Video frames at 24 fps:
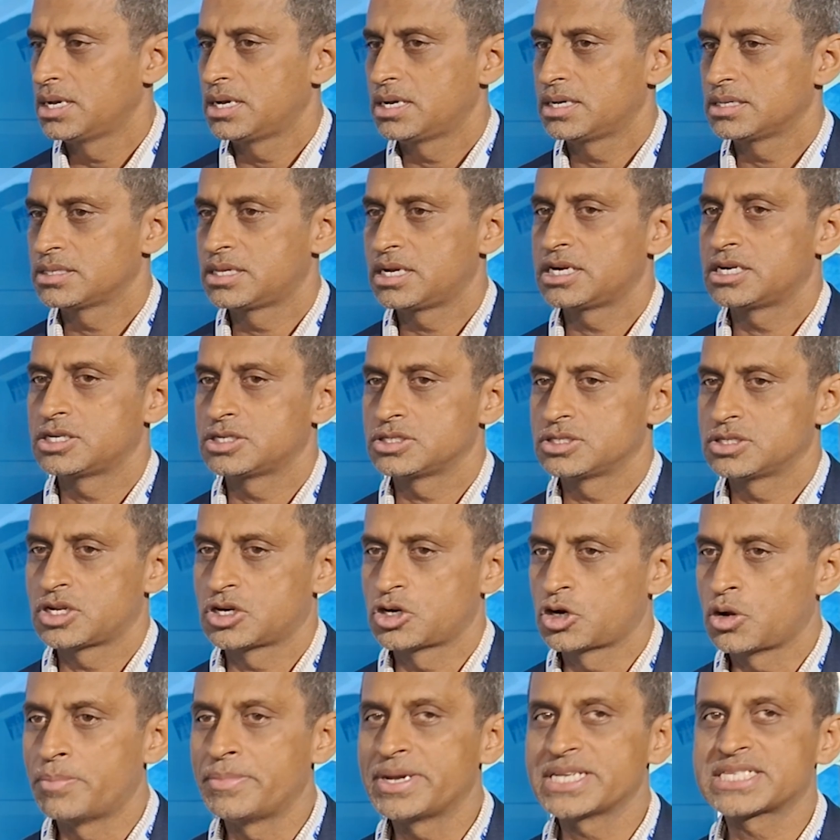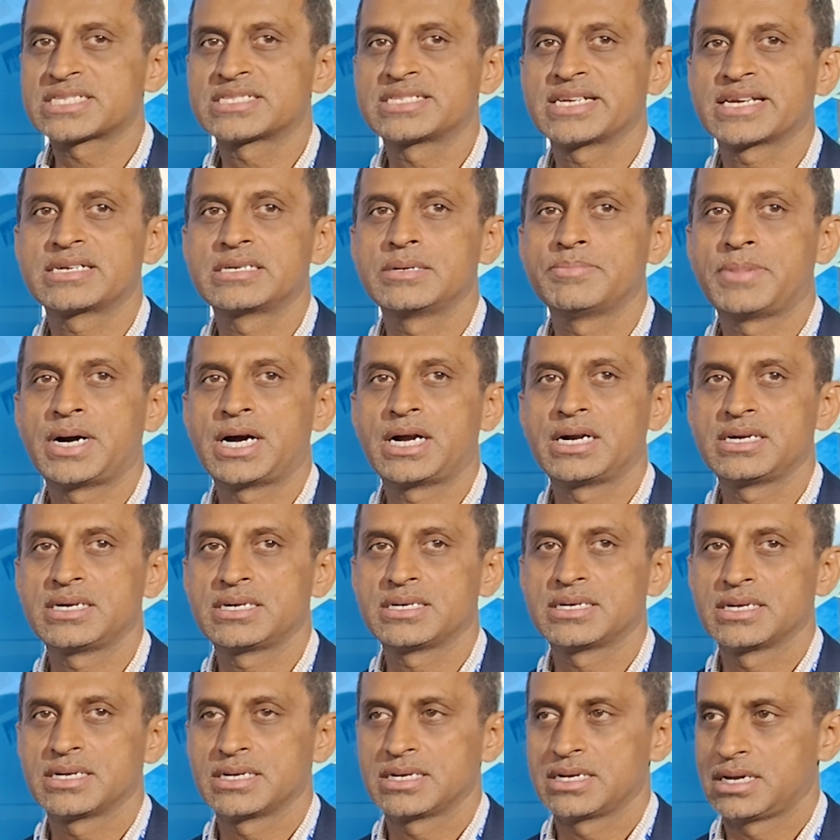The domestic
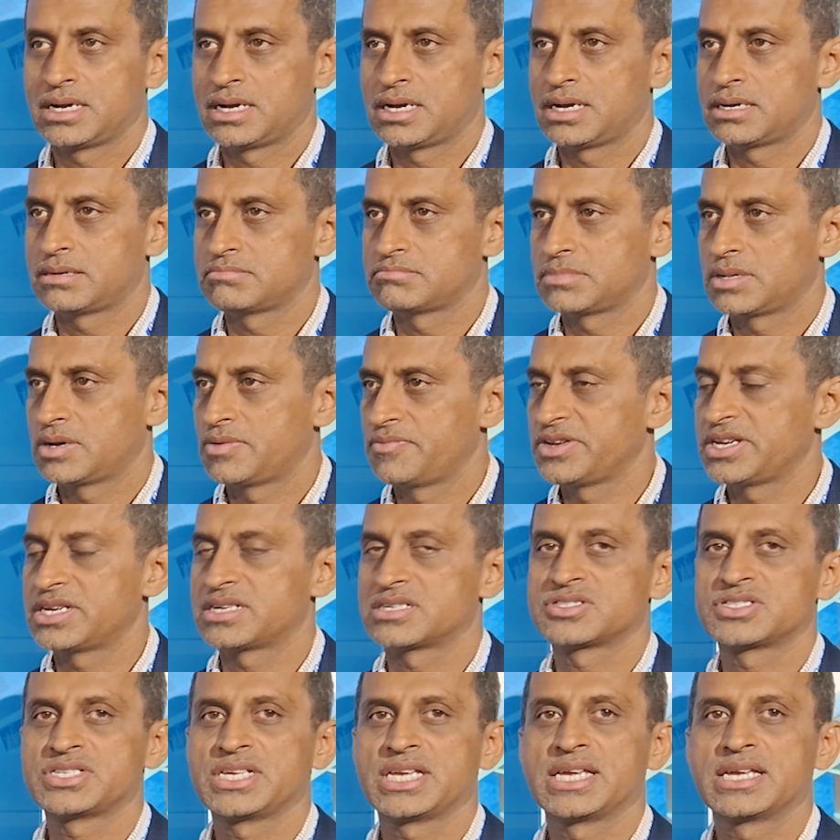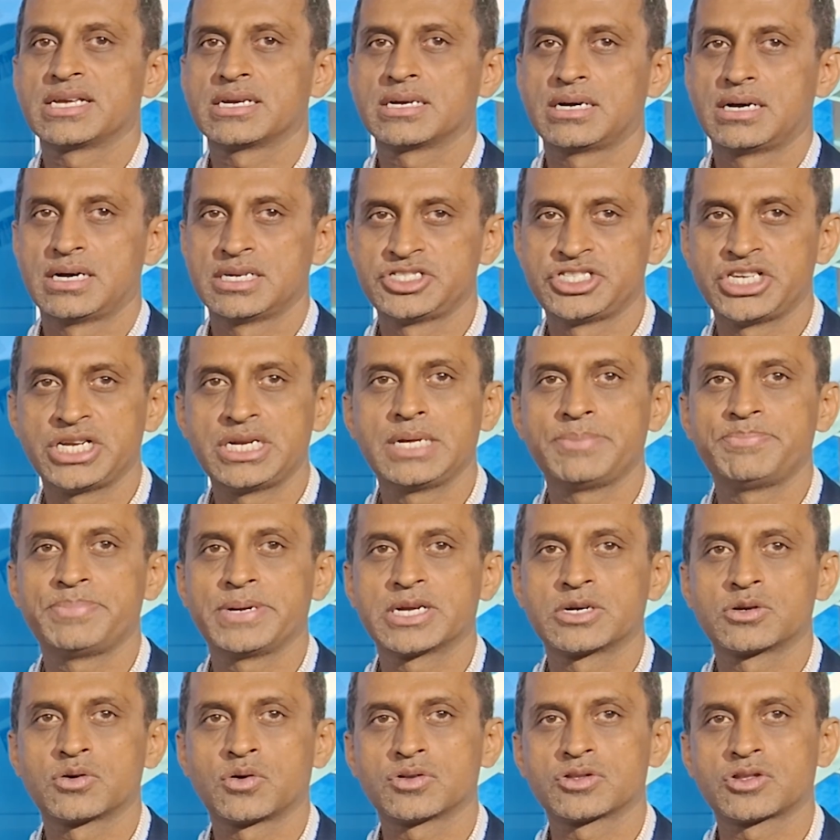demand, we are seeing a
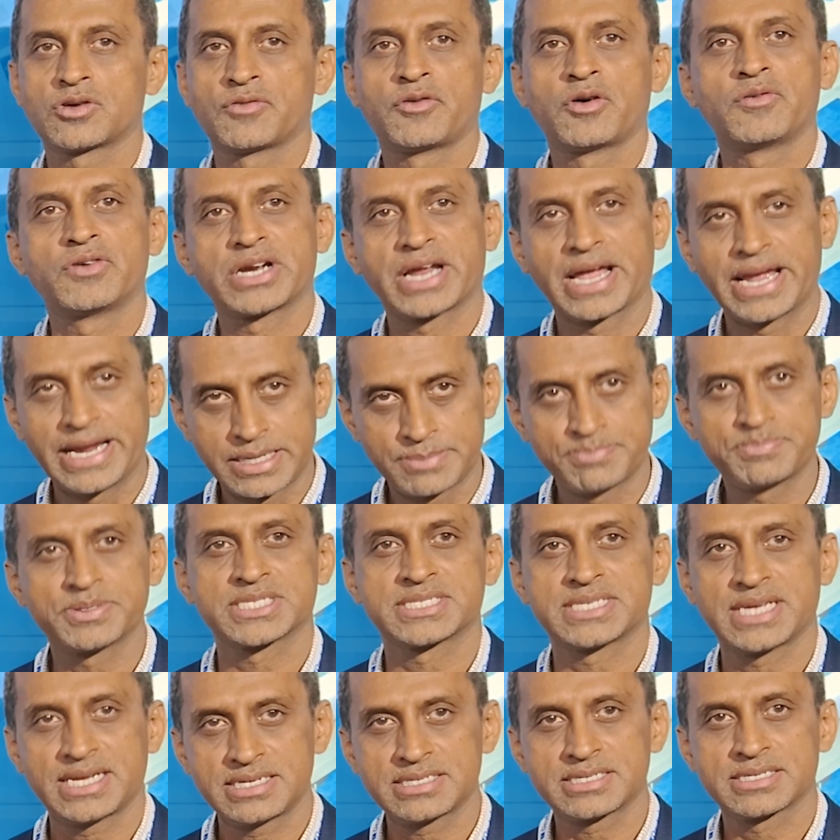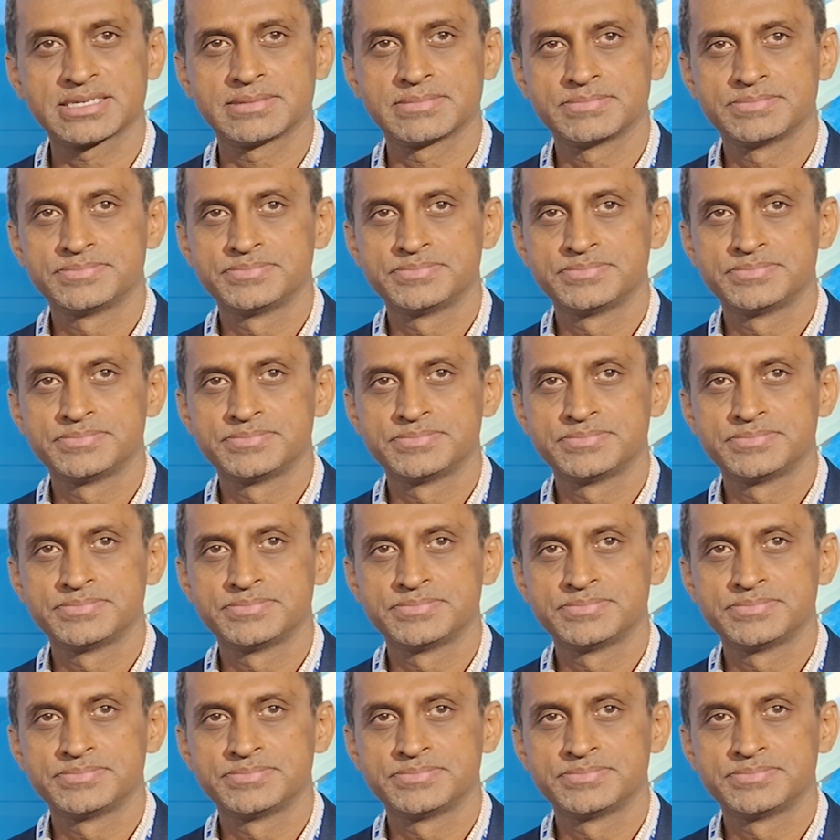GDP growth of over 8%.